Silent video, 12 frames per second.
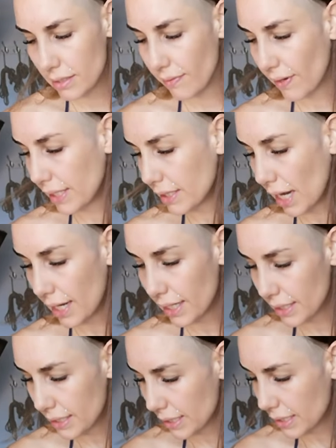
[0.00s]
divine
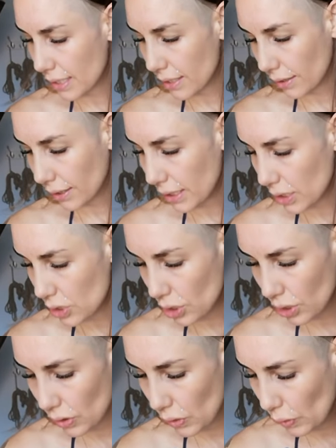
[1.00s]
guidance is going to lead
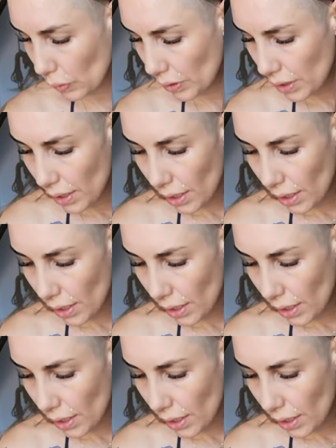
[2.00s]
you.